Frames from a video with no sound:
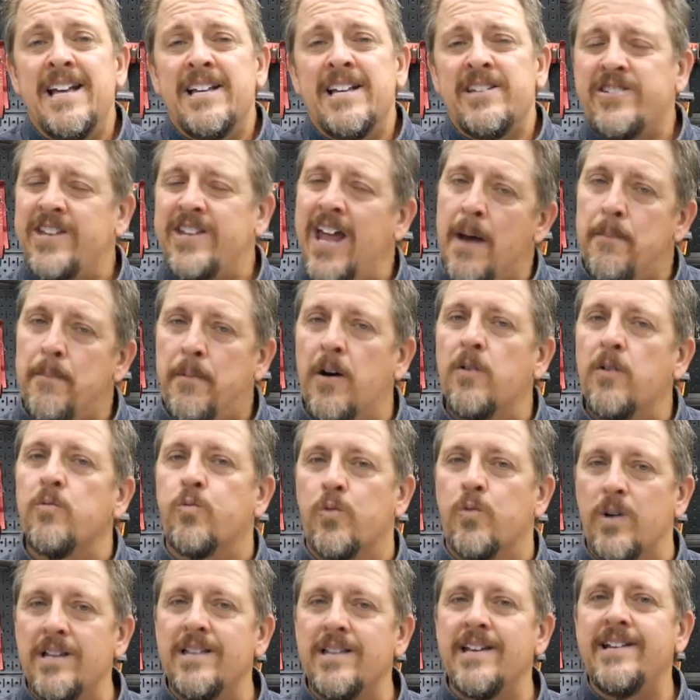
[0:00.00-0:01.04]
Snap-on
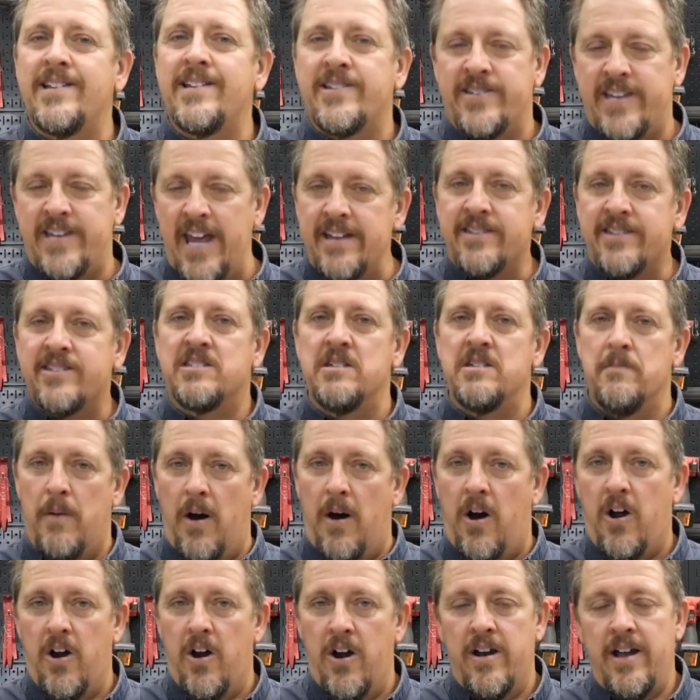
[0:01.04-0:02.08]
really sets the
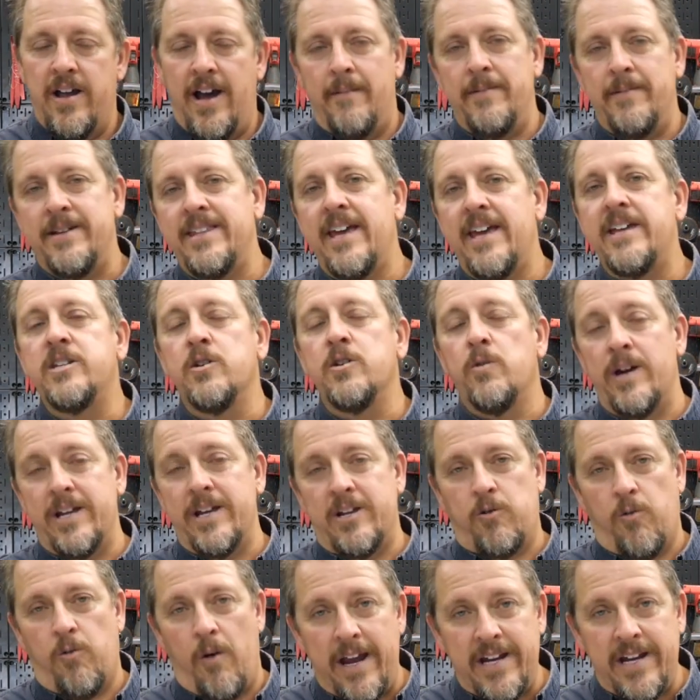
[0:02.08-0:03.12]
bar. I mean, they do a
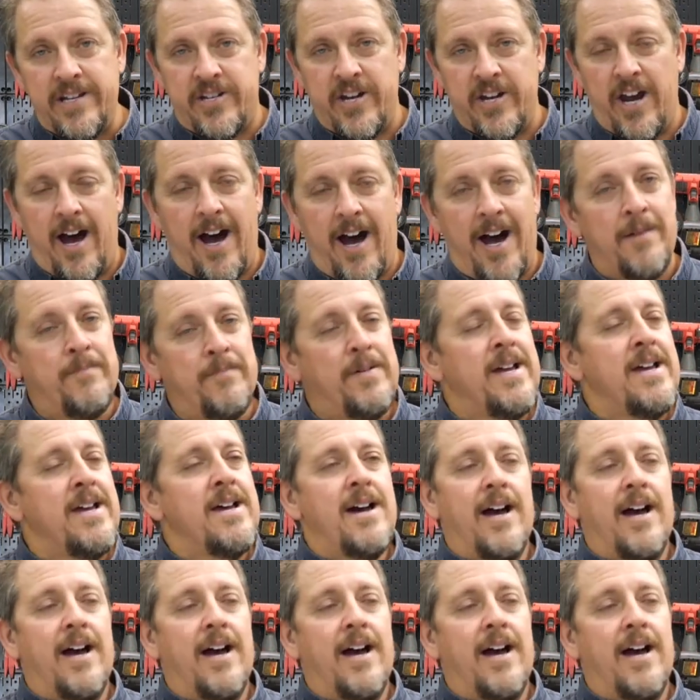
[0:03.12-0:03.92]
great job.